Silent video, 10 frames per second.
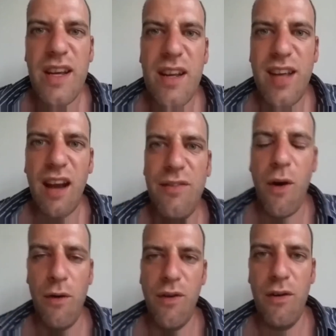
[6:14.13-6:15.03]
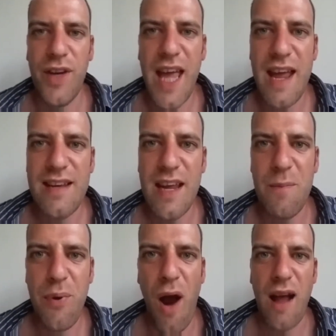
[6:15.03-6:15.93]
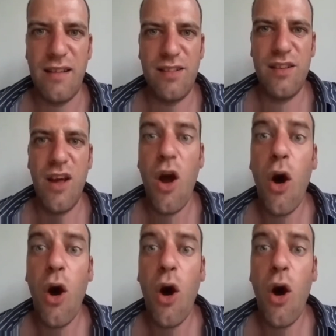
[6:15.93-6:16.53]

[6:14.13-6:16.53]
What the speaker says: Pugging yourself off over Katie Price,